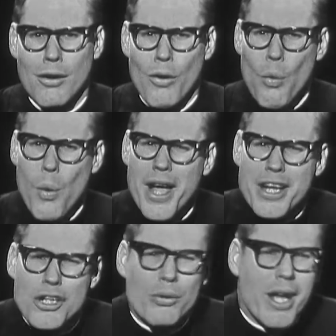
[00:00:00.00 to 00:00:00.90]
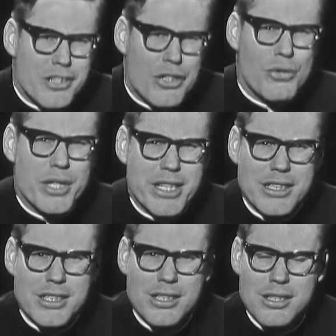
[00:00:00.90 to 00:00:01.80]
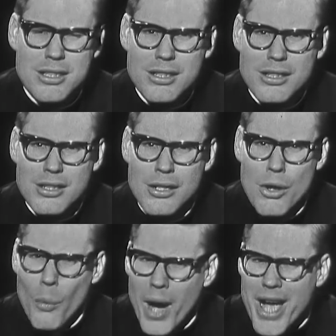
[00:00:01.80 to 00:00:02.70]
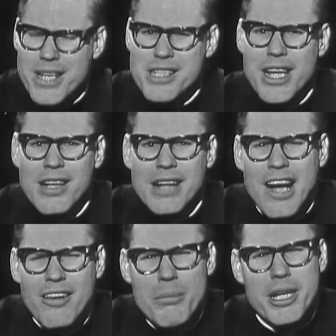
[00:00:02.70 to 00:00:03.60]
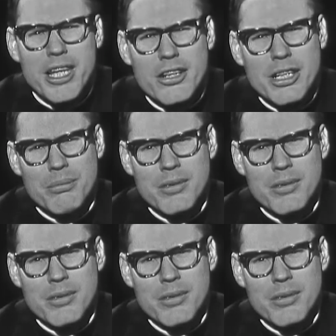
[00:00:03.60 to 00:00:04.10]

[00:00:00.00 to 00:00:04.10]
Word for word: Why did Christ do this? Why does he allow them to kill him?